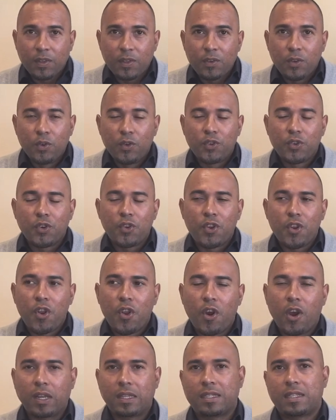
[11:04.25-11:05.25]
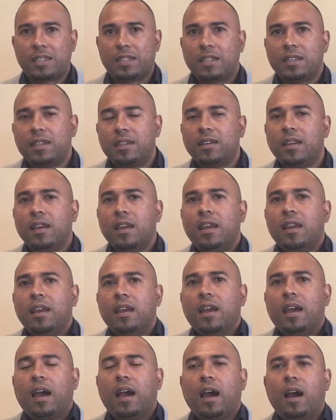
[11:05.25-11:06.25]
You should not say,
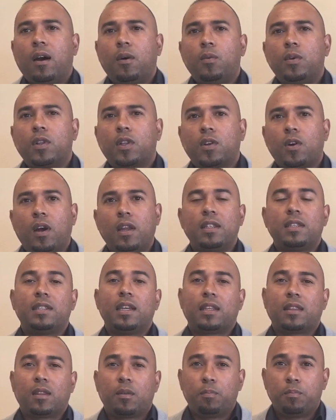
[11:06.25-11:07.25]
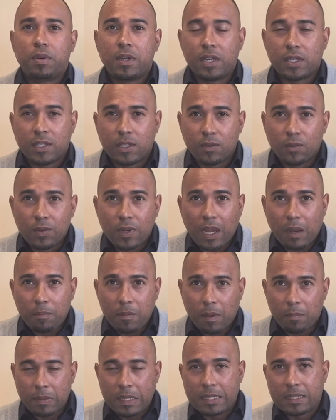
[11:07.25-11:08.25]
I will contact the person who done
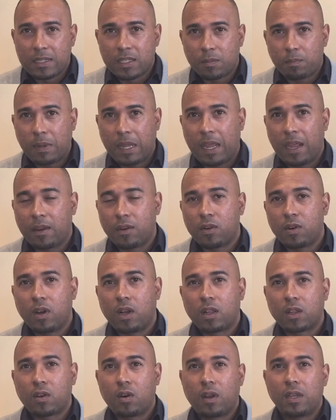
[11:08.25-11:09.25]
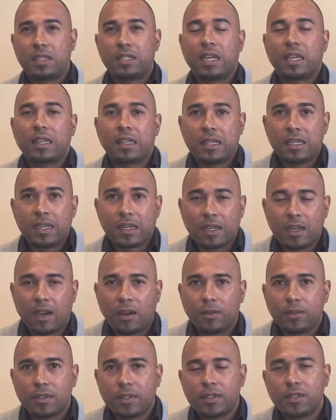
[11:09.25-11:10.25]
my business plan, or I'll contact the
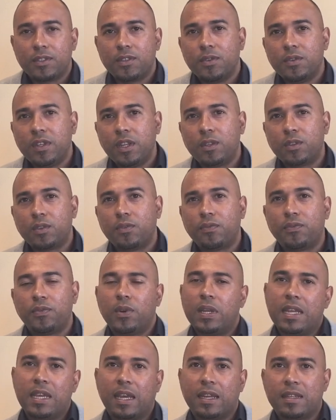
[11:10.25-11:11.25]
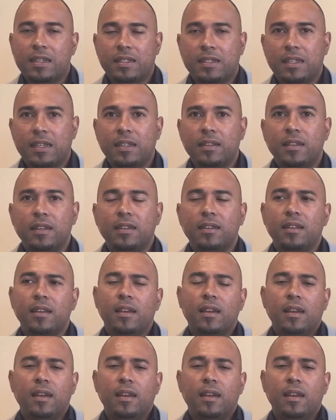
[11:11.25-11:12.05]
accountant. You need to fully understand that.